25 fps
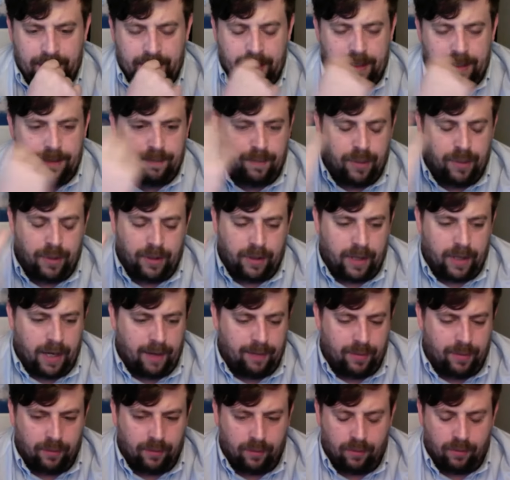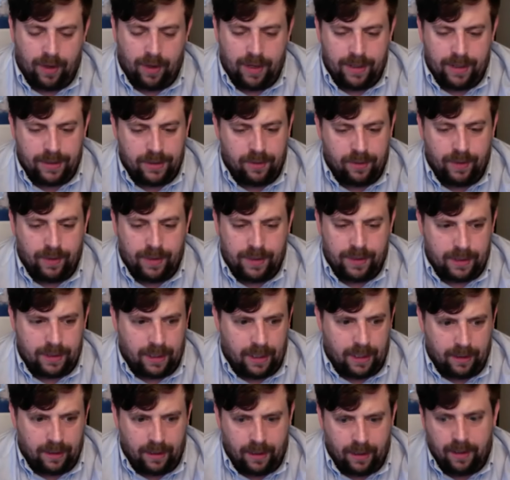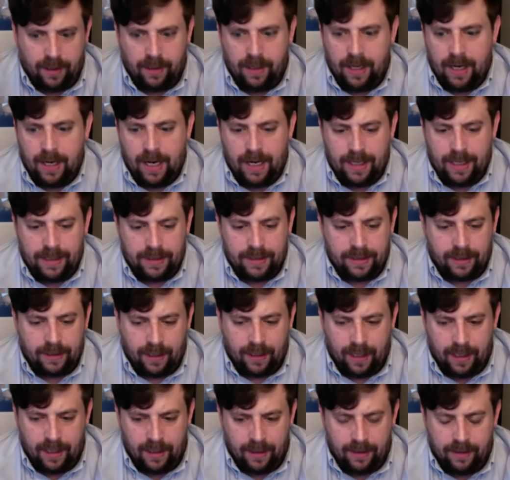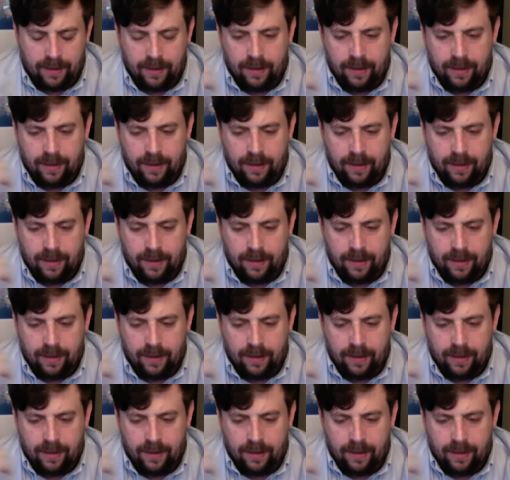he's put a couple of great tweets lately, and he isolated,